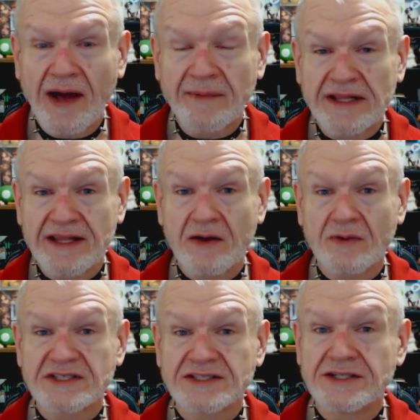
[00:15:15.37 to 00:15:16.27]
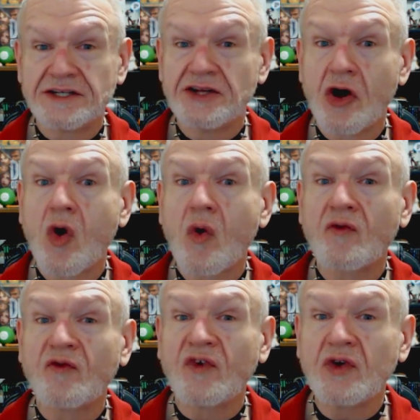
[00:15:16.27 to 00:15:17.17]
I mean, there was
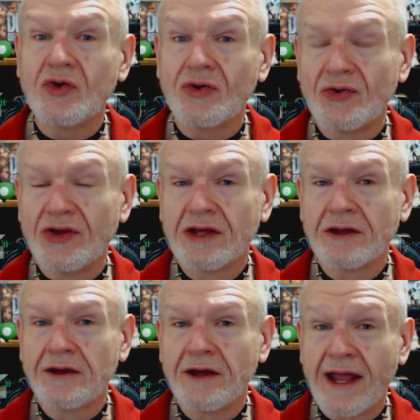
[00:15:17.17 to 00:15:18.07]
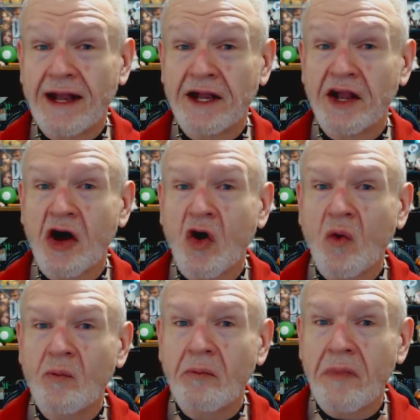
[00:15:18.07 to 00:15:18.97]
no food and
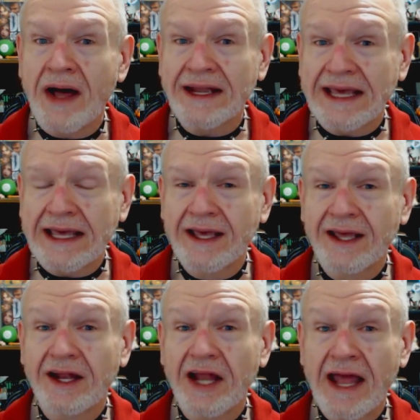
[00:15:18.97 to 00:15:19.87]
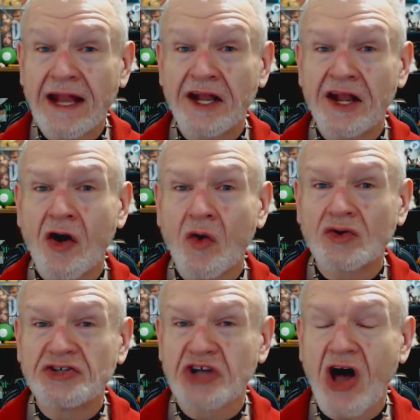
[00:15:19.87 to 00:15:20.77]
no money and
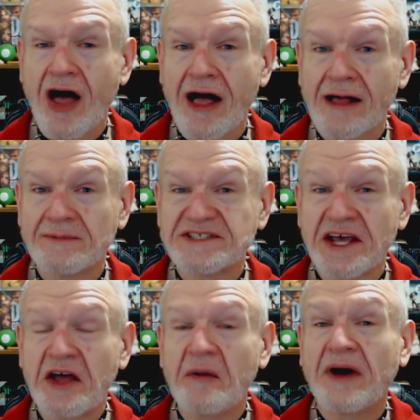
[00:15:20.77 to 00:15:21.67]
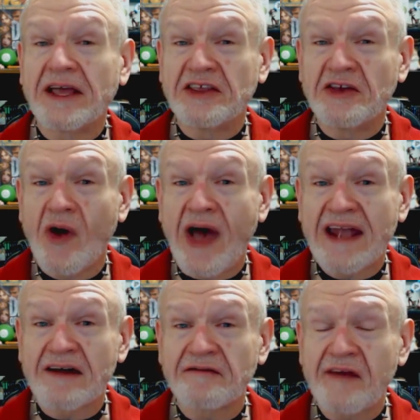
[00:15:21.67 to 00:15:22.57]
no jobs, but you
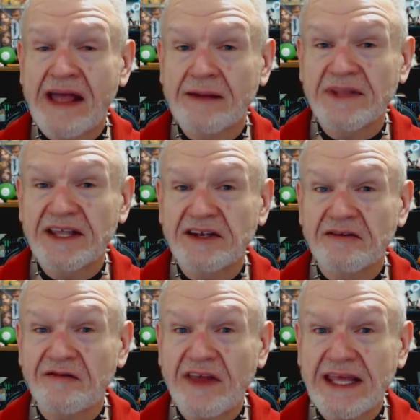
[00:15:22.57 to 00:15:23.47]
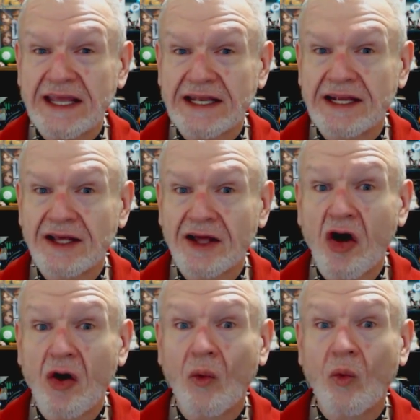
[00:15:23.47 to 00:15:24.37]
had a family to feed.
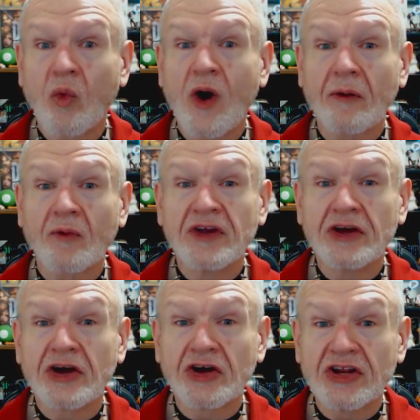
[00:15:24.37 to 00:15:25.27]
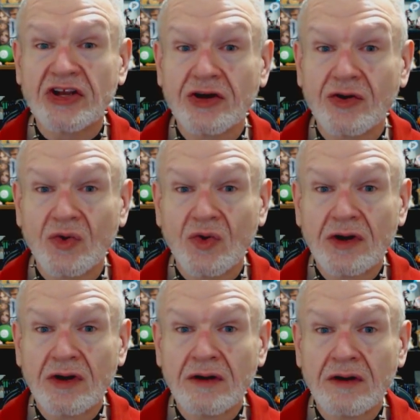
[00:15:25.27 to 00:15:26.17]
What were you going to do?